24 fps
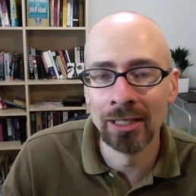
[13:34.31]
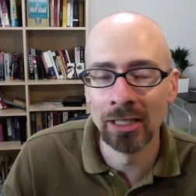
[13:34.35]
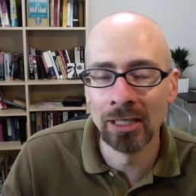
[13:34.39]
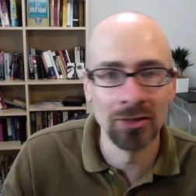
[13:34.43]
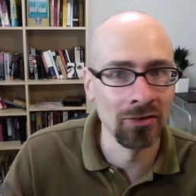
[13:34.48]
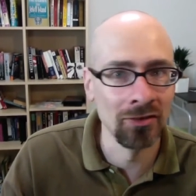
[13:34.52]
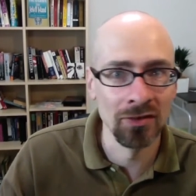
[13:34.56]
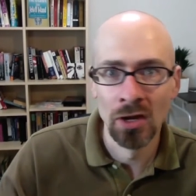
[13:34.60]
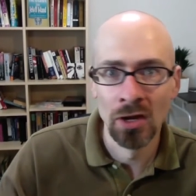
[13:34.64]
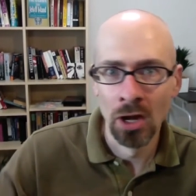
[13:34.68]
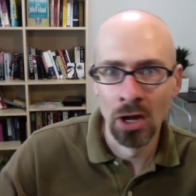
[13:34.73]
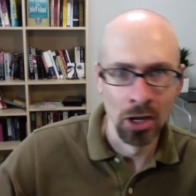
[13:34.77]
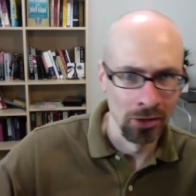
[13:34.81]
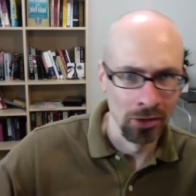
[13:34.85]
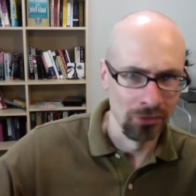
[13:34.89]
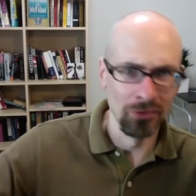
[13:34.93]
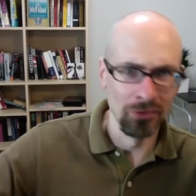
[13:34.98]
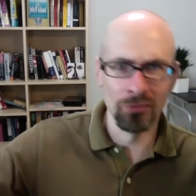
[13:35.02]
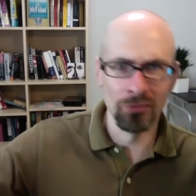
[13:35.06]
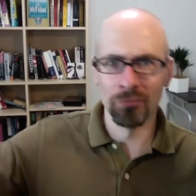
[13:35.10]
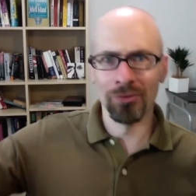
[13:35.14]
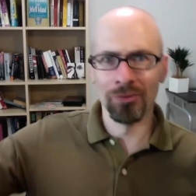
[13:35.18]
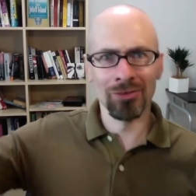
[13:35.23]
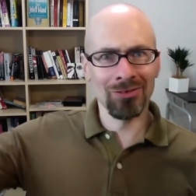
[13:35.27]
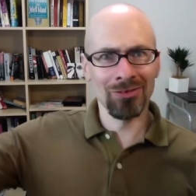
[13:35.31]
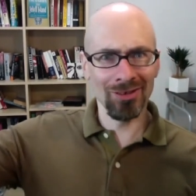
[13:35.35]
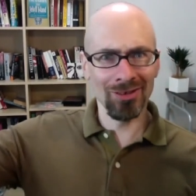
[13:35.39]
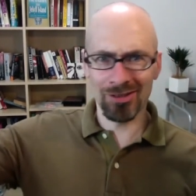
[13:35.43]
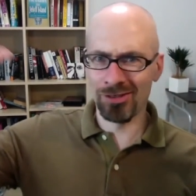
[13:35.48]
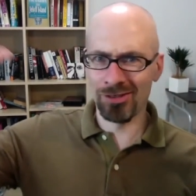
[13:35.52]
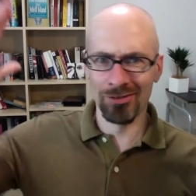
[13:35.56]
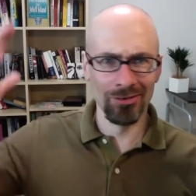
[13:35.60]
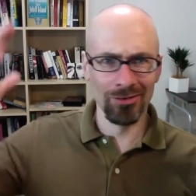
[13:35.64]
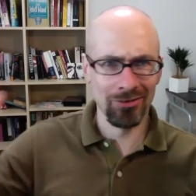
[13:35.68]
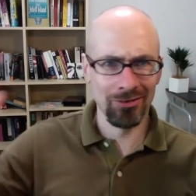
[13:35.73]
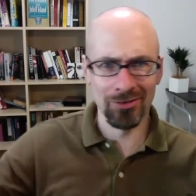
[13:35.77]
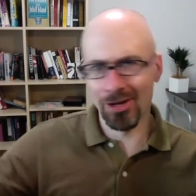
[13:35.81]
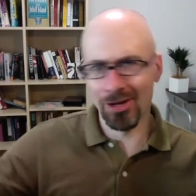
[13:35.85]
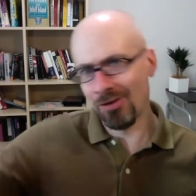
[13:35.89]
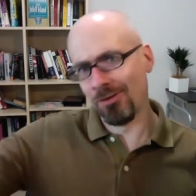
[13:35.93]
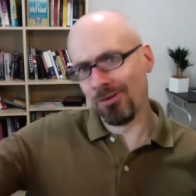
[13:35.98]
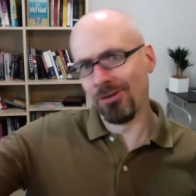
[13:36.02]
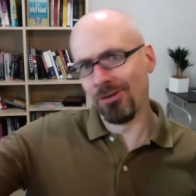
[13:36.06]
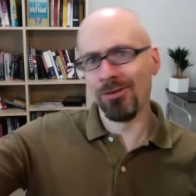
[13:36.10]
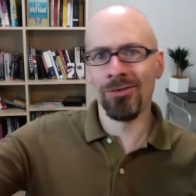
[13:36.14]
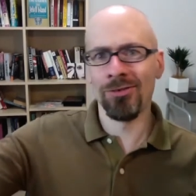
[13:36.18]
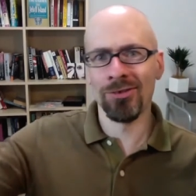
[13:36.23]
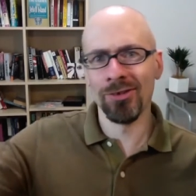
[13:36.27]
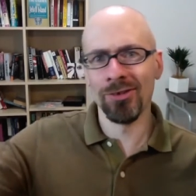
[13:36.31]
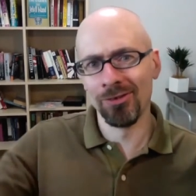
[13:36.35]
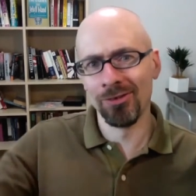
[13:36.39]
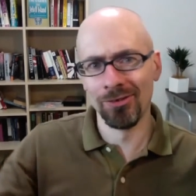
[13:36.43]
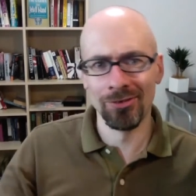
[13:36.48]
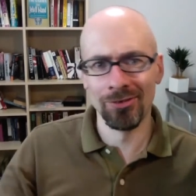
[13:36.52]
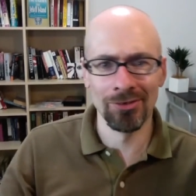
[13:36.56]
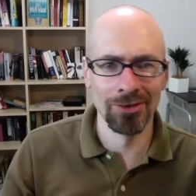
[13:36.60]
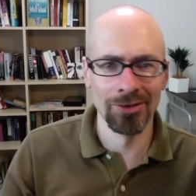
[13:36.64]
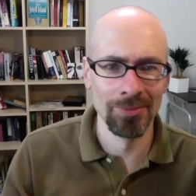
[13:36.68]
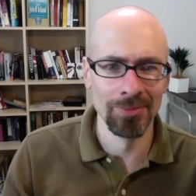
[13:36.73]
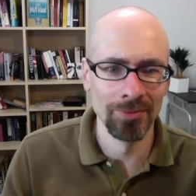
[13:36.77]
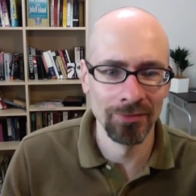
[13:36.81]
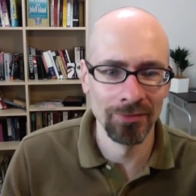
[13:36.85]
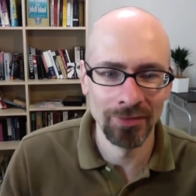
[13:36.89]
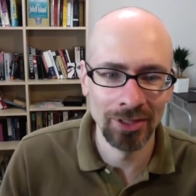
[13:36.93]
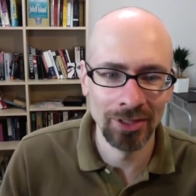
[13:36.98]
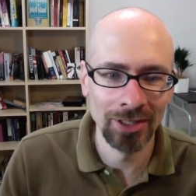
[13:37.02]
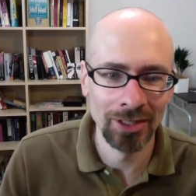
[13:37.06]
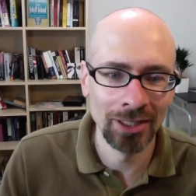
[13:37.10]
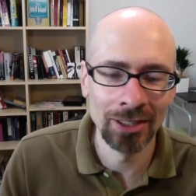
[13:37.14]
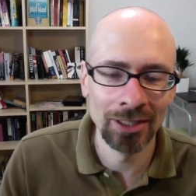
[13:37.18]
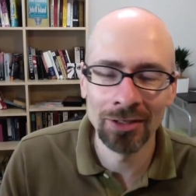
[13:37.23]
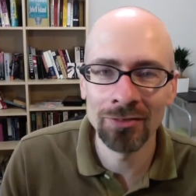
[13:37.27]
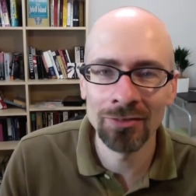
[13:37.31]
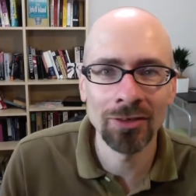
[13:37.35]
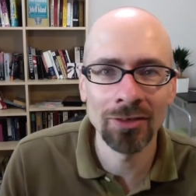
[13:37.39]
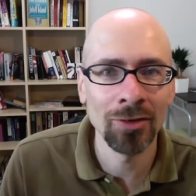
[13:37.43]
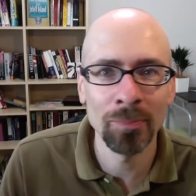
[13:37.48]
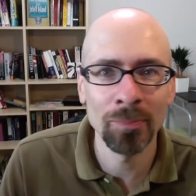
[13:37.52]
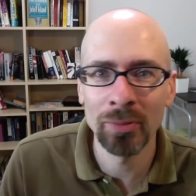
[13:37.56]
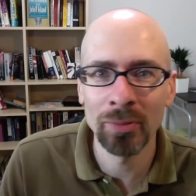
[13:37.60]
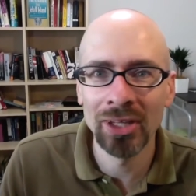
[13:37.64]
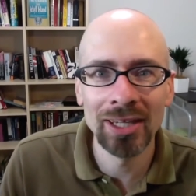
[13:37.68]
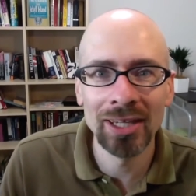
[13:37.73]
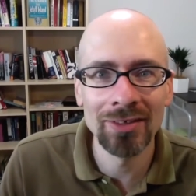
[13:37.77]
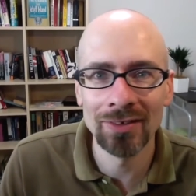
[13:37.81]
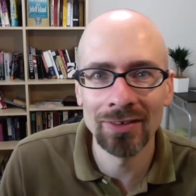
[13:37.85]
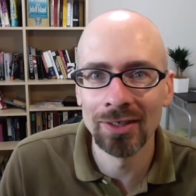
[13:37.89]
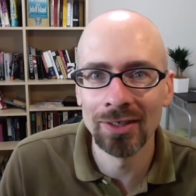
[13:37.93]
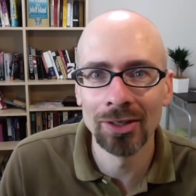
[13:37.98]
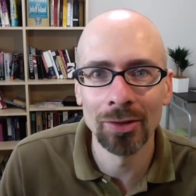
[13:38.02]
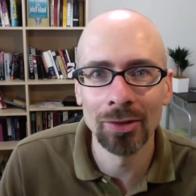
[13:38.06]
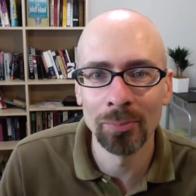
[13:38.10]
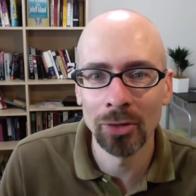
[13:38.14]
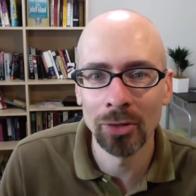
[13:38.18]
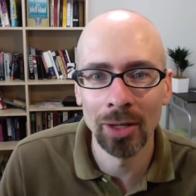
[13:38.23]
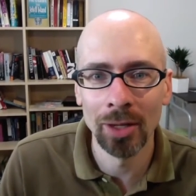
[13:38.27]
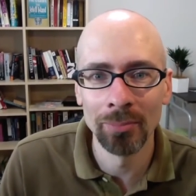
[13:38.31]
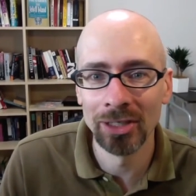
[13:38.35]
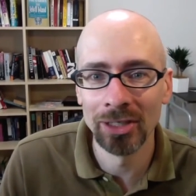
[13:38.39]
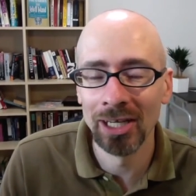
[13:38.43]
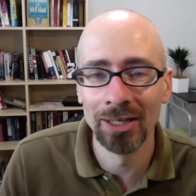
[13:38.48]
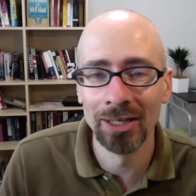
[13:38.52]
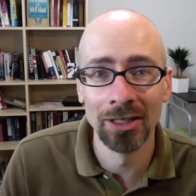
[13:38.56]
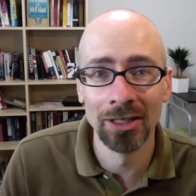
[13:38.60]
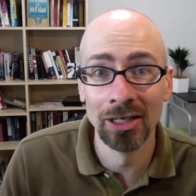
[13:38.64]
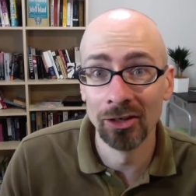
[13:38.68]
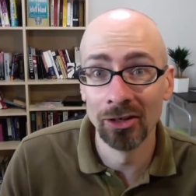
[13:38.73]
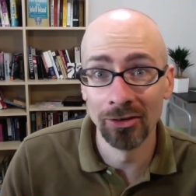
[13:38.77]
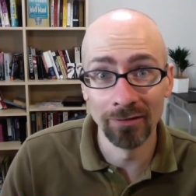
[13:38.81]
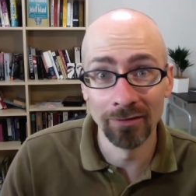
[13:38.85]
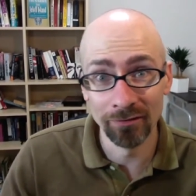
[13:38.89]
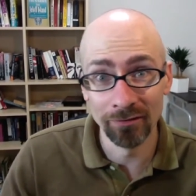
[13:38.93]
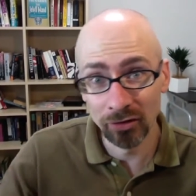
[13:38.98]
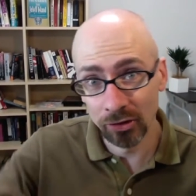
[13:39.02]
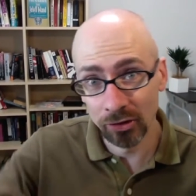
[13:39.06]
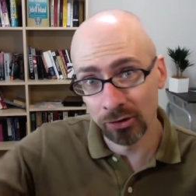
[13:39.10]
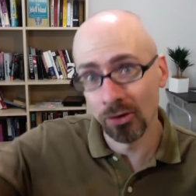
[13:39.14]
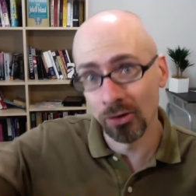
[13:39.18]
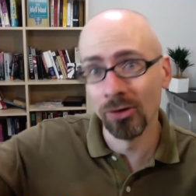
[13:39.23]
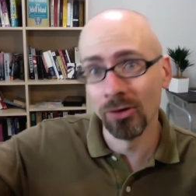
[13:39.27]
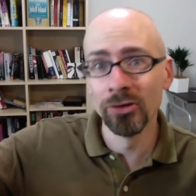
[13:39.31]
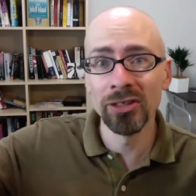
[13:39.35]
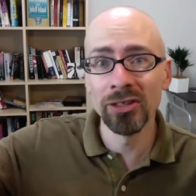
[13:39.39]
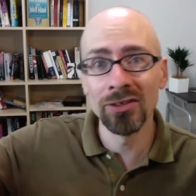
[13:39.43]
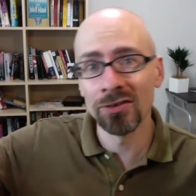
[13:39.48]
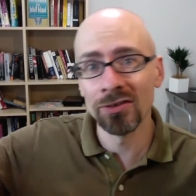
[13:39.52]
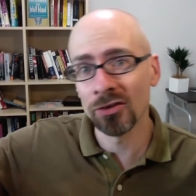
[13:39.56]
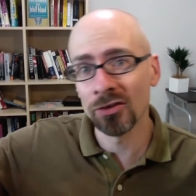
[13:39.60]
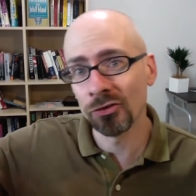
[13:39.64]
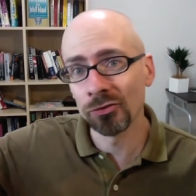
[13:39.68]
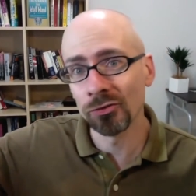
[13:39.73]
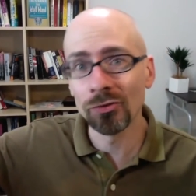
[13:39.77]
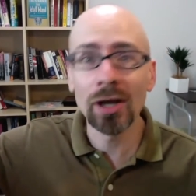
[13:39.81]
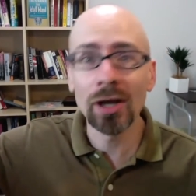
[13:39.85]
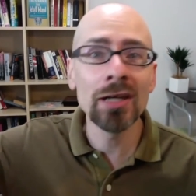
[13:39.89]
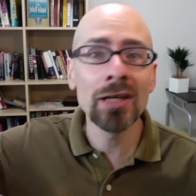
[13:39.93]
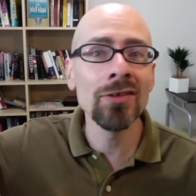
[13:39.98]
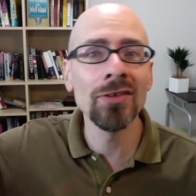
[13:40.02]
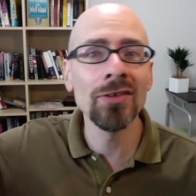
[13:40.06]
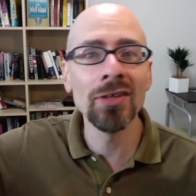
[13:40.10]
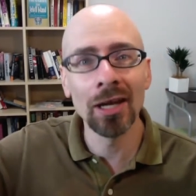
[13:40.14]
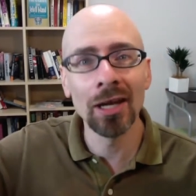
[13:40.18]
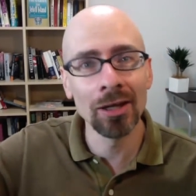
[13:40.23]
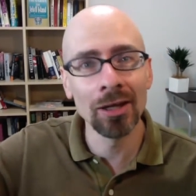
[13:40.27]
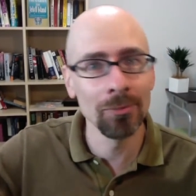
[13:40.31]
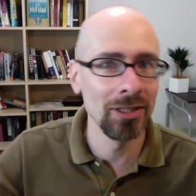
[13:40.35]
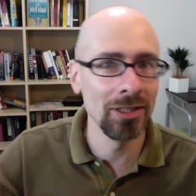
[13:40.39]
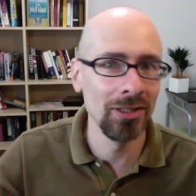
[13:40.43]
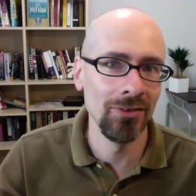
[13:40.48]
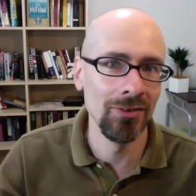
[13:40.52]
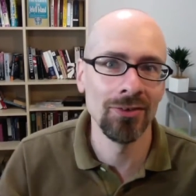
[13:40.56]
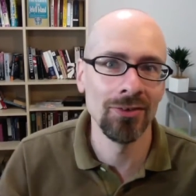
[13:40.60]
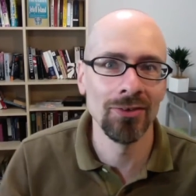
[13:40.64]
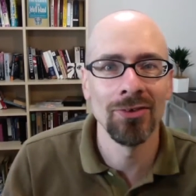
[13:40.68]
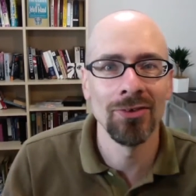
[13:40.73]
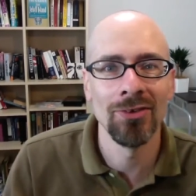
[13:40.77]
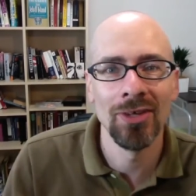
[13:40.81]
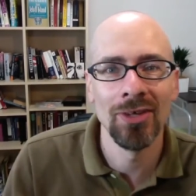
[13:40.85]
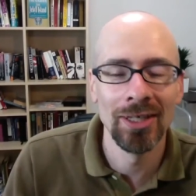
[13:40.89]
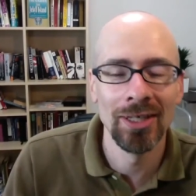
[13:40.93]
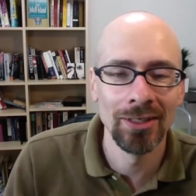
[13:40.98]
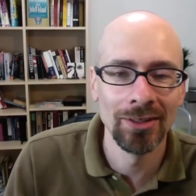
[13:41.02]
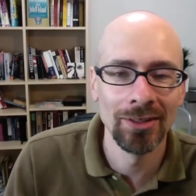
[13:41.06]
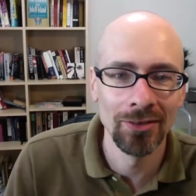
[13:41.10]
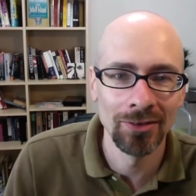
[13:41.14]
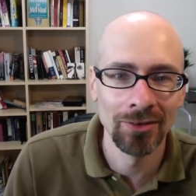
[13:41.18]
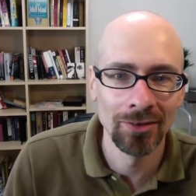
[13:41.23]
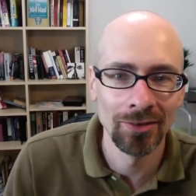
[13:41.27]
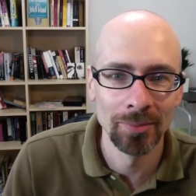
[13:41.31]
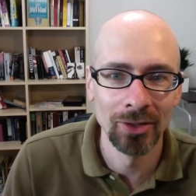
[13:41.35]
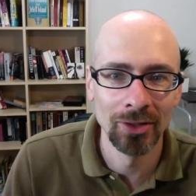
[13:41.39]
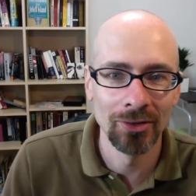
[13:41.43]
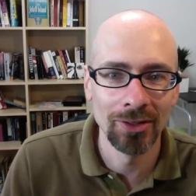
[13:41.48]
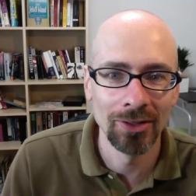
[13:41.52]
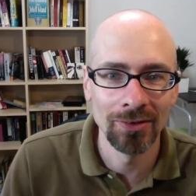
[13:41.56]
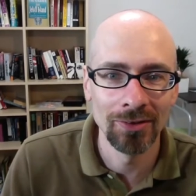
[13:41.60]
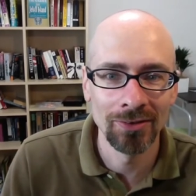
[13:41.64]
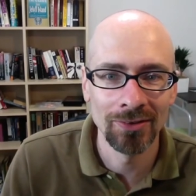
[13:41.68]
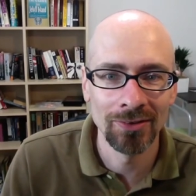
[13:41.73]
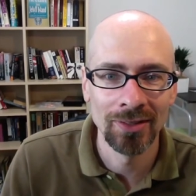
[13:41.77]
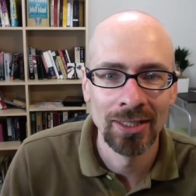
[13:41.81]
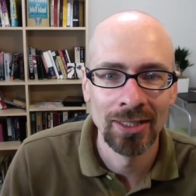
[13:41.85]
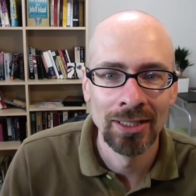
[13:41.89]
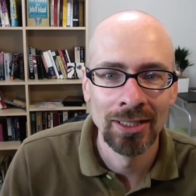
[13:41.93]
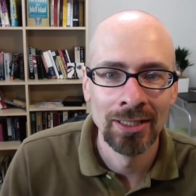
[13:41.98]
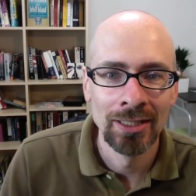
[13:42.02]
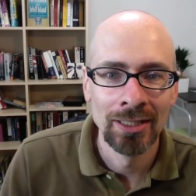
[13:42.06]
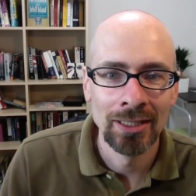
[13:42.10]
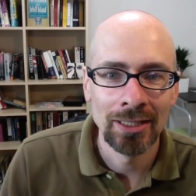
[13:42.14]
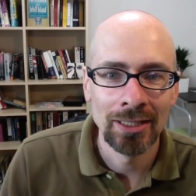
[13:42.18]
It's this ridiculous, how could he say this type of thing? And it just plays into the propaganda narrative. Look, all these crazy enemies are saying this about us.